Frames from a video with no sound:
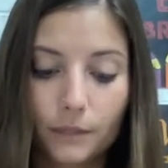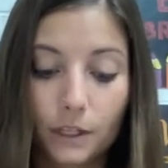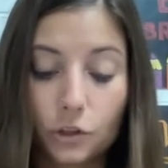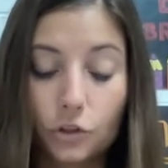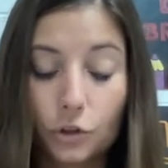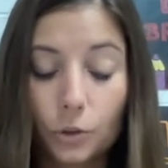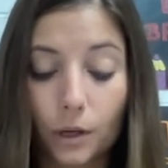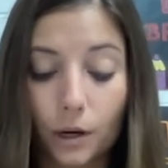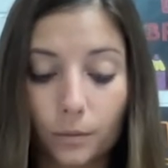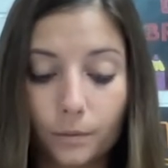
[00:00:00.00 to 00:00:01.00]
It's true,
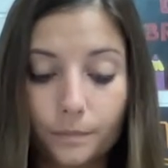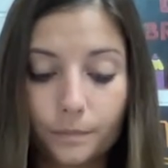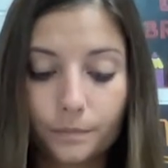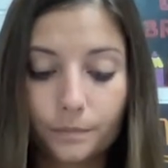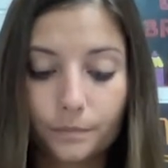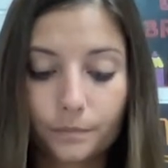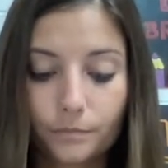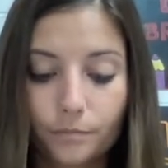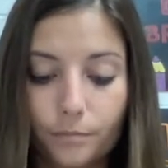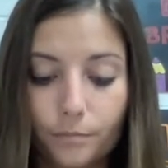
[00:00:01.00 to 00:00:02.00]
though.
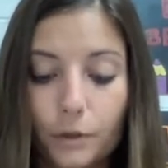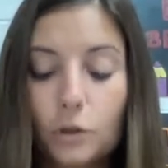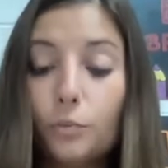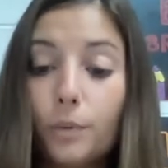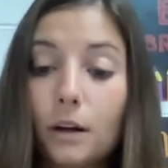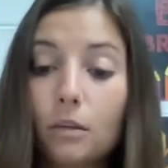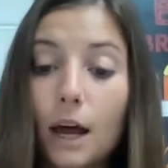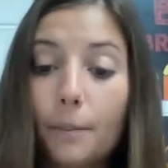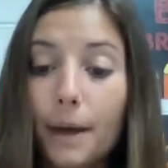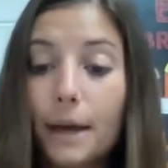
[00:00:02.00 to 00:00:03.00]
But you've been a
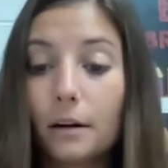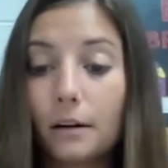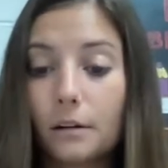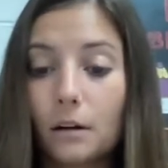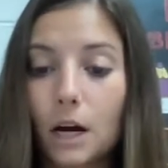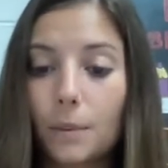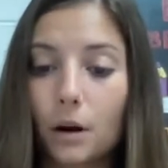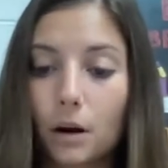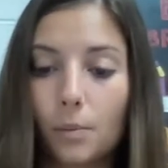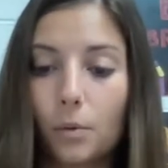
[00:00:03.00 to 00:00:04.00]
lot better,
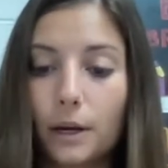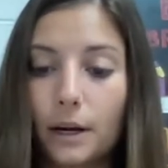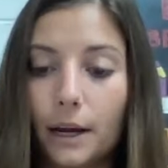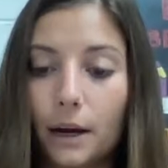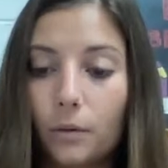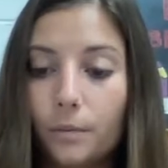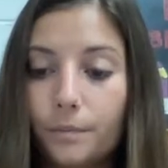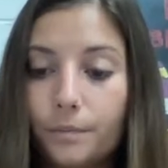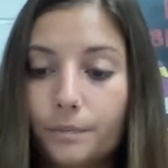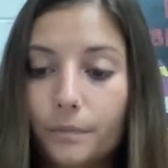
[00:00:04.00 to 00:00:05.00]
Amara pointed out.
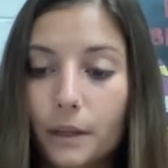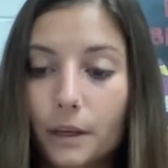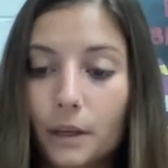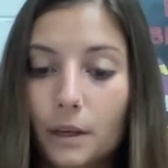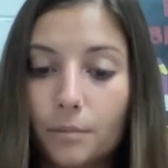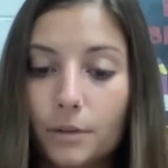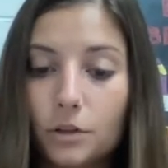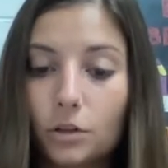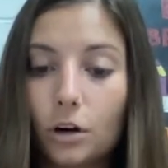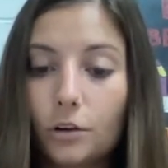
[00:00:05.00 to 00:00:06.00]

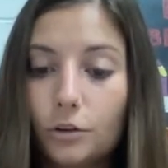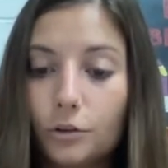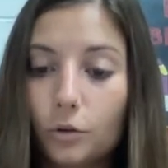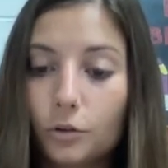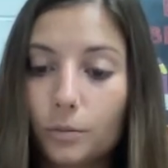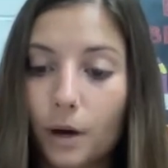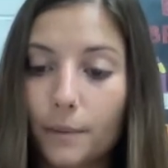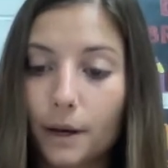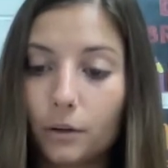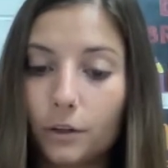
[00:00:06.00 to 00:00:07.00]
Mr. Gardner told your
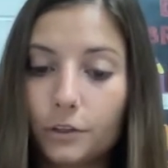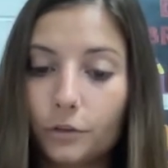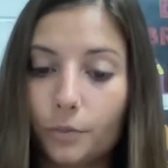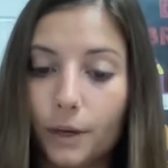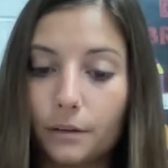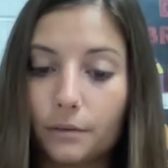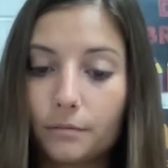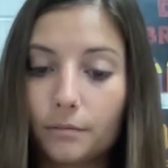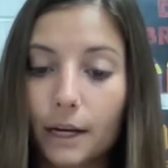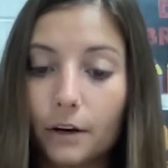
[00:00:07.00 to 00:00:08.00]
mom how good you've been.
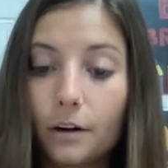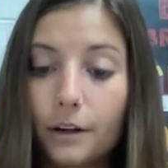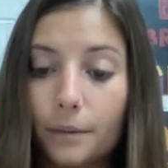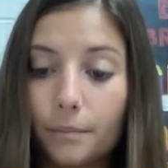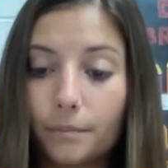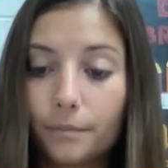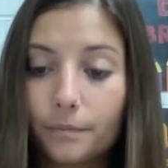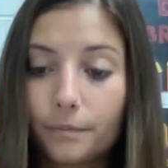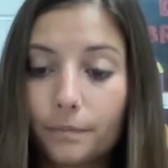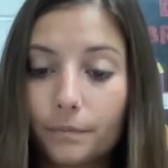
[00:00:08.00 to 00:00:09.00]
I heard him.
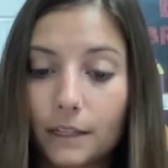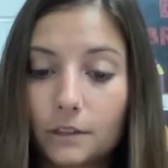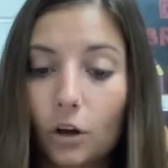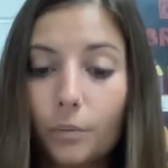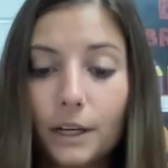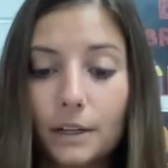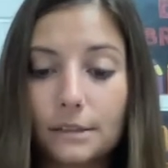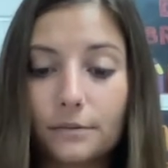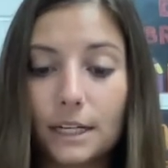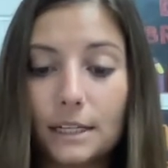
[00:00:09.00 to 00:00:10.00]
That's all because
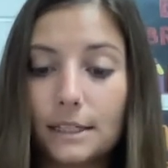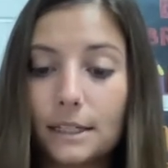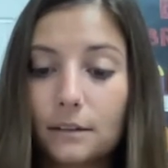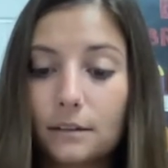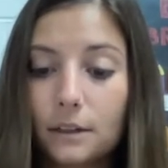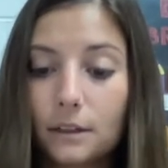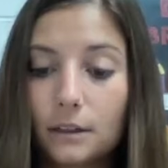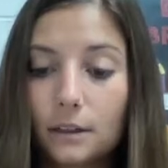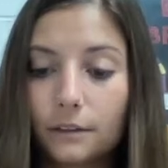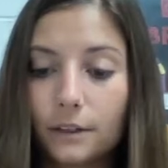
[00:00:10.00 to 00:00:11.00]
of Daisy.
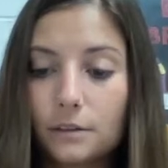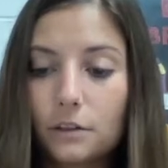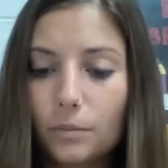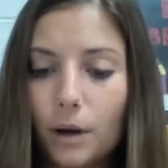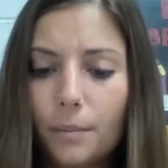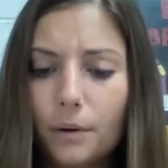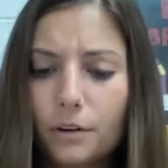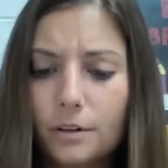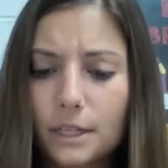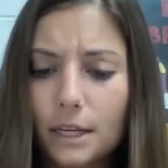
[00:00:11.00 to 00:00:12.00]
Doesn't your mom
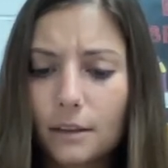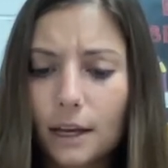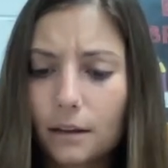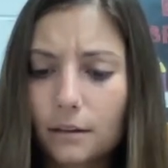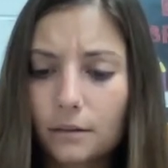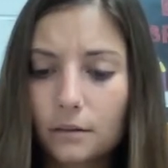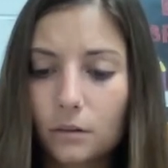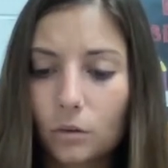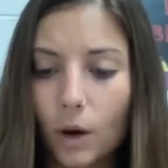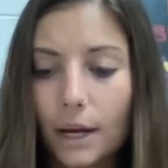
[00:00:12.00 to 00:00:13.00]
understand that?
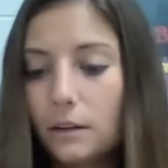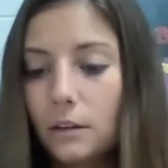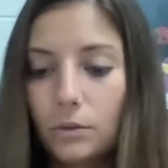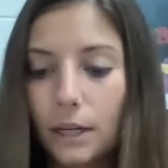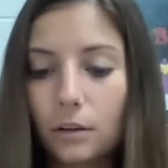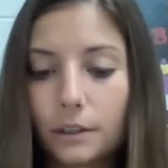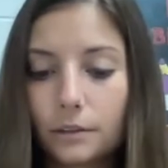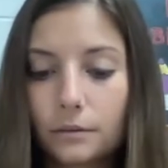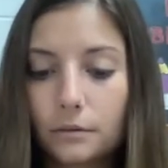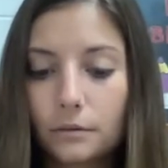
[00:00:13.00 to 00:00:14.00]
Why didn't you tell her?